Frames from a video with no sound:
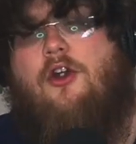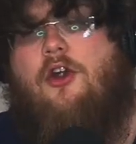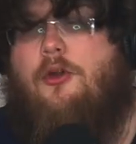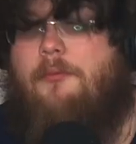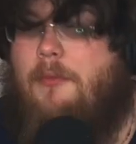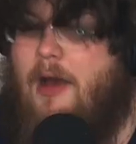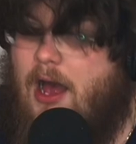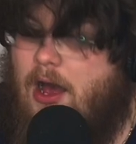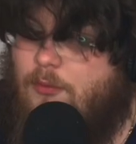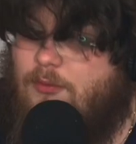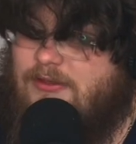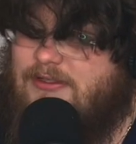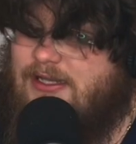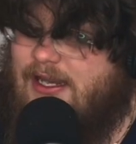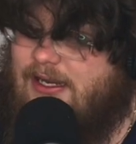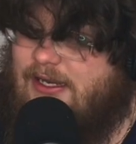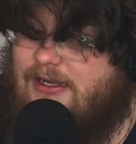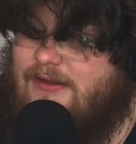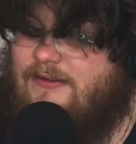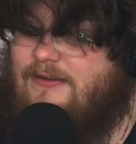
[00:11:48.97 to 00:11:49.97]
Her mom was
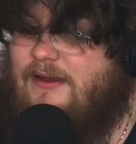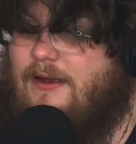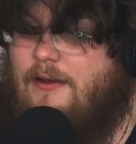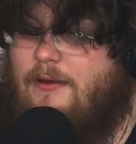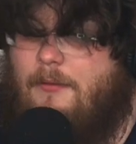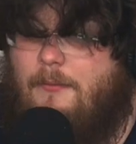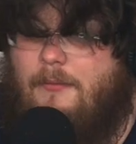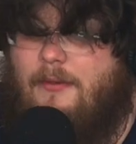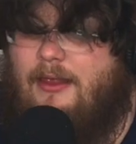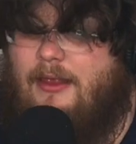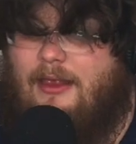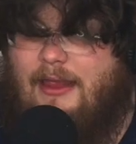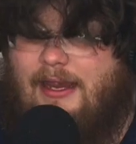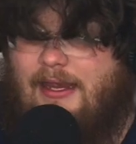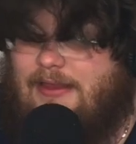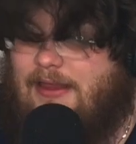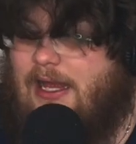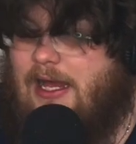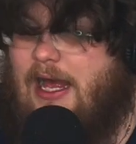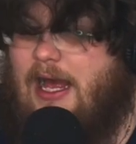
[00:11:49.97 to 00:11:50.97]
like in some
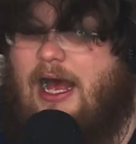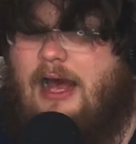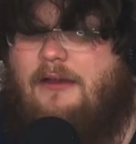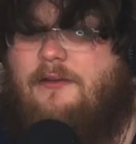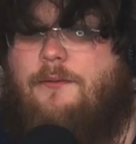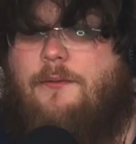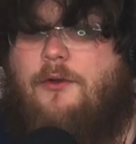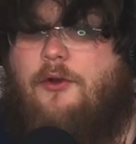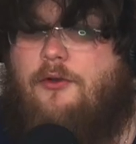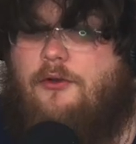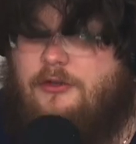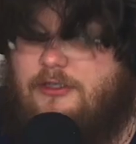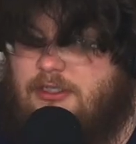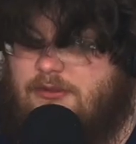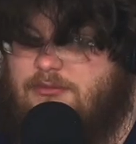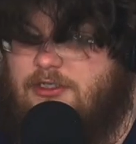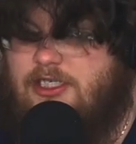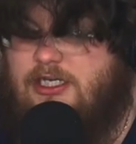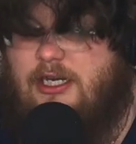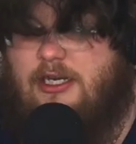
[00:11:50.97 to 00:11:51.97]
at the hospital or
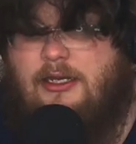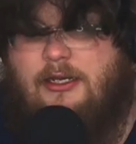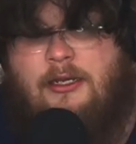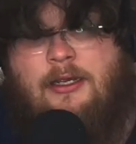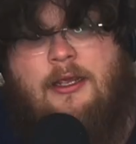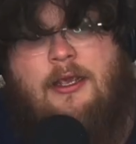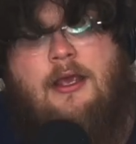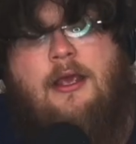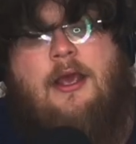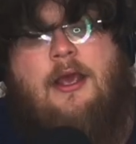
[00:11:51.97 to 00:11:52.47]
some shit.